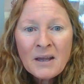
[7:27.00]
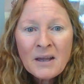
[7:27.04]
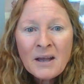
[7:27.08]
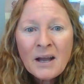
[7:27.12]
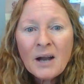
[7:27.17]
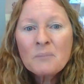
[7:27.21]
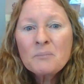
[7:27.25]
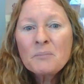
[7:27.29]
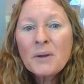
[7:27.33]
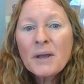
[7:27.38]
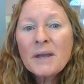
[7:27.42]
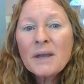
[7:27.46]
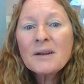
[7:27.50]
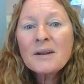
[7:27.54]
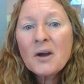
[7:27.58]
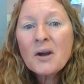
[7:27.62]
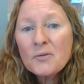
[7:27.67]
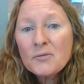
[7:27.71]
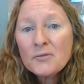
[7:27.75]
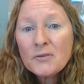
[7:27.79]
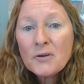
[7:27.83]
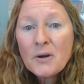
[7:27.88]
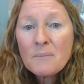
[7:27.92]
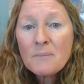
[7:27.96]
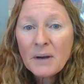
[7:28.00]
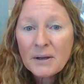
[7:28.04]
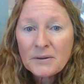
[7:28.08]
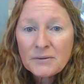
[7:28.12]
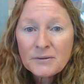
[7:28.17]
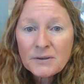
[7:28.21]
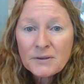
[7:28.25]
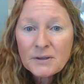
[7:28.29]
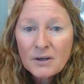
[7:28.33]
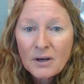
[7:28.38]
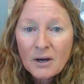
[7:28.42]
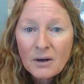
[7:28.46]
A bit over a
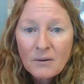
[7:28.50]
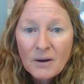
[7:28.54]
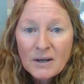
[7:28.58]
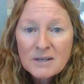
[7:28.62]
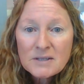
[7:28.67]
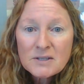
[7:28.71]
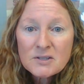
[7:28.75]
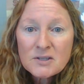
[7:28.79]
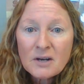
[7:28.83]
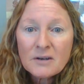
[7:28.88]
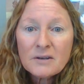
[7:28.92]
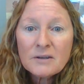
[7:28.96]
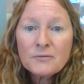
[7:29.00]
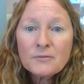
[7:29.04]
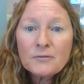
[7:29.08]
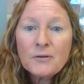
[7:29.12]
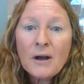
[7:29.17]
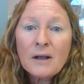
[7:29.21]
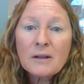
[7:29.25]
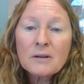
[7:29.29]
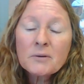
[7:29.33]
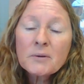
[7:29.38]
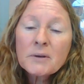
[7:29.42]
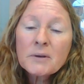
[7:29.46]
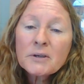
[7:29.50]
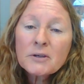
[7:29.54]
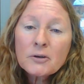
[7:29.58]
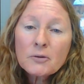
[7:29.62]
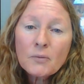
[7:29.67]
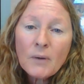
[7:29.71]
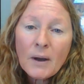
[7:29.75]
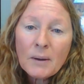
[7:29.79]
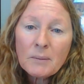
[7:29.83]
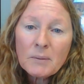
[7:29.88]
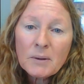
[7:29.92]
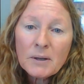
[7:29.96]
month ago, I started following
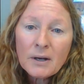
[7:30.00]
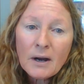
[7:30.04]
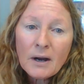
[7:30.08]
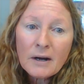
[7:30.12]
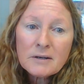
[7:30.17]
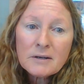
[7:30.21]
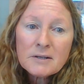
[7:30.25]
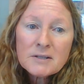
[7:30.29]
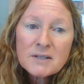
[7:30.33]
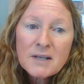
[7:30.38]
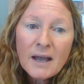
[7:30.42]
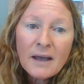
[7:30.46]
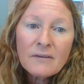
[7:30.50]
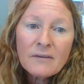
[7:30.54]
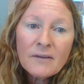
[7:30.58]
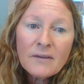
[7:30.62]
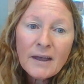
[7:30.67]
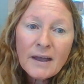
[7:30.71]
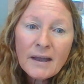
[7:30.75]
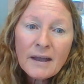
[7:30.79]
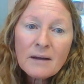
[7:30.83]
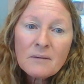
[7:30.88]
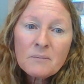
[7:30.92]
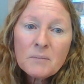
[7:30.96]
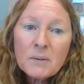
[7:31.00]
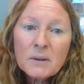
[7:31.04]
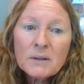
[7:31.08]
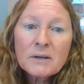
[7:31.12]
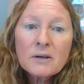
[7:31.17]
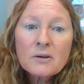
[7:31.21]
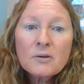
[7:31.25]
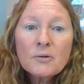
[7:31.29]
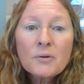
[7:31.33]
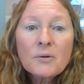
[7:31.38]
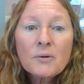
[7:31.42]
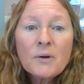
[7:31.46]
your webinars, and they have been
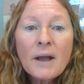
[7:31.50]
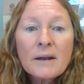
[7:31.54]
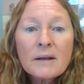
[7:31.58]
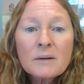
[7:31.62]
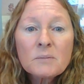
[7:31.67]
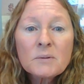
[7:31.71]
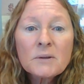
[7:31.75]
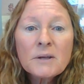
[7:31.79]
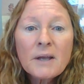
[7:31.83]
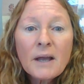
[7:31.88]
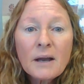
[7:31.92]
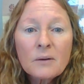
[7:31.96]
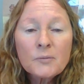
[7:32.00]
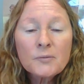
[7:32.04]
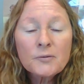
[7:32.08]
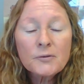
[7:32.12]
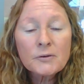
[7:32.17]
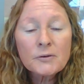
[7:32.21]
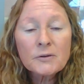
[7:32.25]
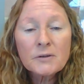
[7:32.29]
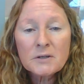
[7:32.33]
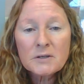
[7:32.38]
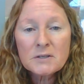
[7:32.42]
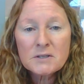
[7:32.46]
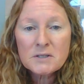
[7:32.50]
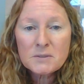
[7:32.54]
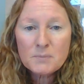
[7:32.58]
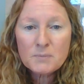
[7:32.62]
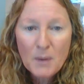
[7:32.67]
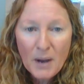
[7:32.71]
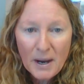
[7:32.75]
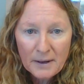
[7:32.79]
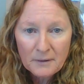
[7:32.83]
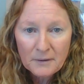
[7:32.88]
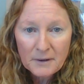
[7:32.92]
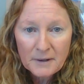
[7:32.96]
incredibly helpful and
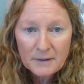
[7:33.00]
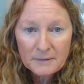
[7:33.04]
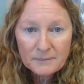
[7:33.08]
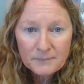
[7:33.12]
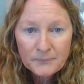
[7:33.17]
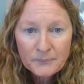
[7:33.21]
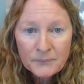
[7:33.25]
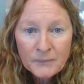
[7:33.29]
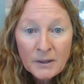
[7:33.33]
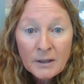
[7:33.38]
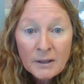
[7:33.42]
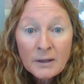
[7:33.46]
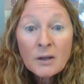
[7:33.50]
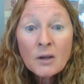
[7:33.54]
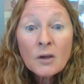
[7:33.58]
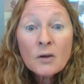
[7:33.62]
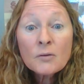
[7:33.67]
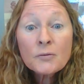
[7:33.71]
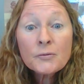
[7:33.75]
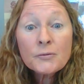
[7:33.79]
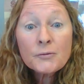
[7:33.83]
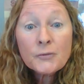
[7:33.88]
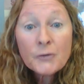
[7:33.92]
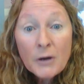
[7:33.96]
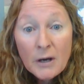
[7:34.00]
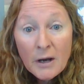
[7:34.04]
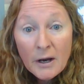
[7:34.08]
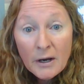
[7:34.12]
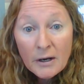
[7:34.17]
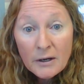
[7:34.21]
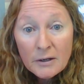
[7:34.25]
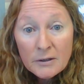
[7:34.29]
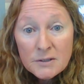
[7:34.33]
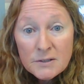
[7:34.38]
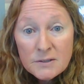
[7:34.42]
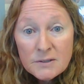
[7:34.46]
inspiring.
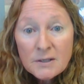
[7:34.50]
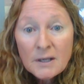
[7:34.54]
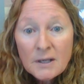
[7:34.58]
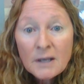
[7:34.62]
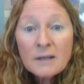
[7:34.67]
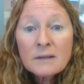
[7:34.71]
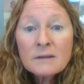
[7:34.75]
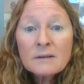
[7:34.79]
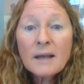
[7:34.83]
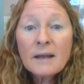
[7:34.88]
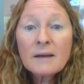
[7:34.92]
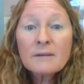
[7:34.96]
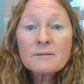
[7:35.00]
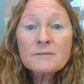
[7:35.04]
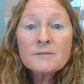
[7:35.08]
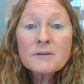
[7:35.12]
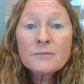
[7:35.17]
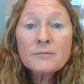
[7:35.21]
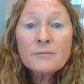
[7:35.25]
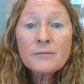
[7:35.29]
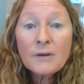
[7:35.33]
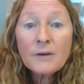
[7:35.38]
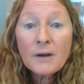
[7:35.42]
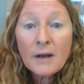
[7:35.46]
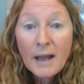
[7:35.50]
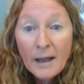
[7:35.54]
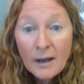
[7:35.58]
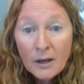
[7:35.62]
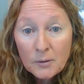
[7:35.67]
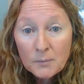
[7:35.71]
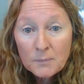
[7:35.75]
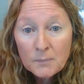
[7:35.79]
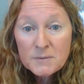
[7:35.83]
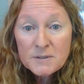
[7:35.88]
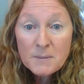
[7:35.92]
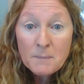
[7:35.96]
First, they have
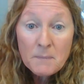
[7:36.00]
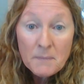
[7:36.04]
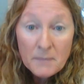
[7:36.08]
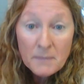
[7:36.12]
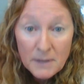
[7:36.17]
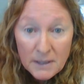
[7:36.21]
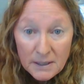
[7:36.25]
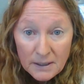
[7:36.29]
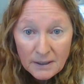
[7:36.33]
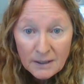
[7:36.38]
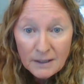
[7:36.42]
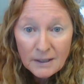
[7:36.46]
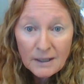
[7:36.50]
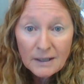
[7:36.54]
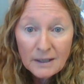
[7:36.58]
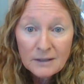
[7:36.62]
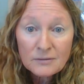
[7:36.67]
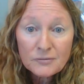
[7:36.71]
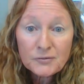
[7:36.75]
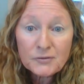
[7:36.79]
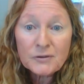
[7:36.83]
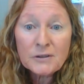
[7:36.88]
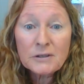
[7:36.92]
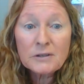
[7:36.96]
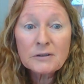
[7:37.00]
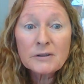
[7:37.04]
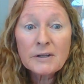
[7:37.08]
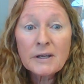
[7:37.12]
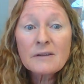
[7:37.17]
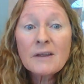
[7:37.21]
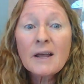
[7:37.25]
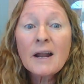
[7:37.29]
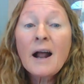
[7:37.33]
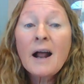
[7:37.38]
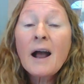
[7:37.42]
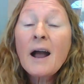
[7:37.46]
helped me in
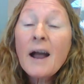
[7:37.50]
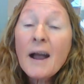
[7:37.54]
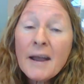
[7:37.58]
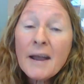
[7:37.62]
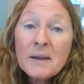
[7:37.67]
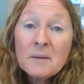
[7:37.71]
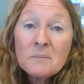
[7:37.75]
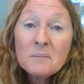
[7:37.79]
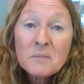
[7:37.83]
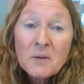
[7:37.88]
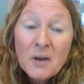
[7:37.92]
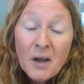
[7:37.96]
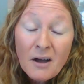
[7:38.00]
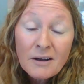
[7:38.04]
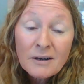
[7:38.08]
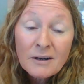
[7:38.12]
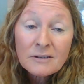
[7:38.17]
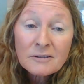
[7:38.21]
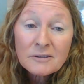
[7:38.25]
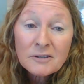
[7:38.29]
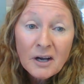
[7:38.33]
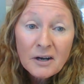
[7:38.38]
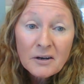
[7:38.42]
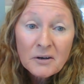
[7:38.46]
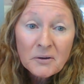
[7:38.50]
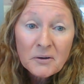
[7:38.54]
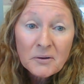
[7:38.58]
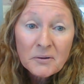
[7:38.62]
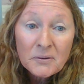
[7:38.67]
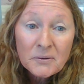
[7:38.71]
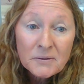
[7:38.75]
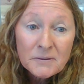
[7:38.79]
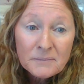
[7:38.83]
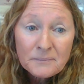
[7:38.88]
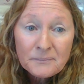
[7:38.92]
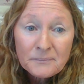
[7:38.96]
feeling that I am not
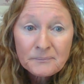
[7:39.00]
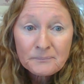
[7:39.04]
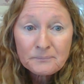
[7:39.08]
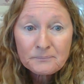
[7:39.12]
alone